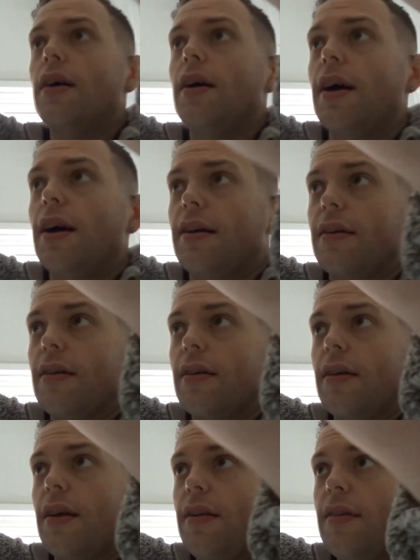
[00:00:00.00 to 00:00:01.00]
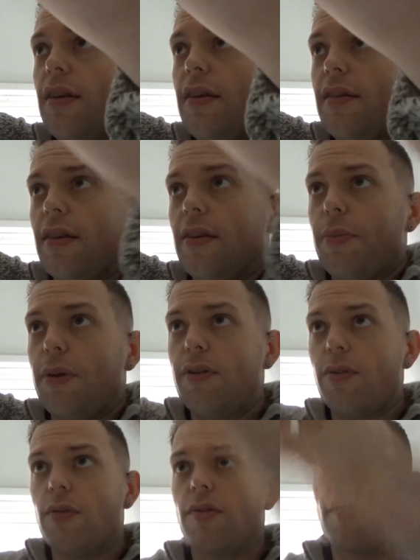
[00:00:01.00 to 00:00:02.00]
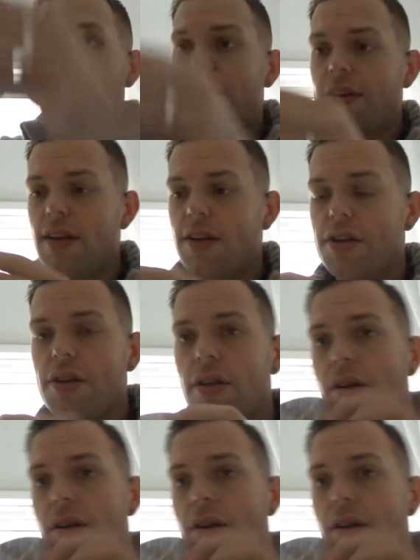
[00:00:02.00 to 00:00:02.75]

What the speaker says: and it sits in its beautiful ceramic dish,